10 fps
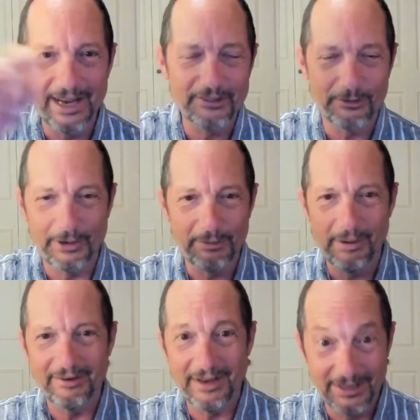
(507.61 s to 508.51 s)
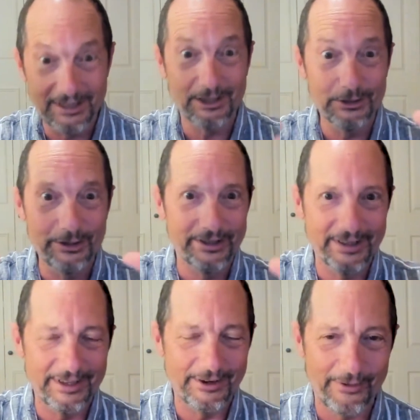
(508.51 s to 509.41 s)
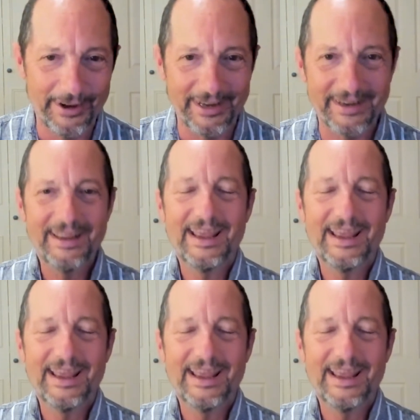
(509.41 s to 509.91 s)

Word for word: out the Greek magic and included it in Greek,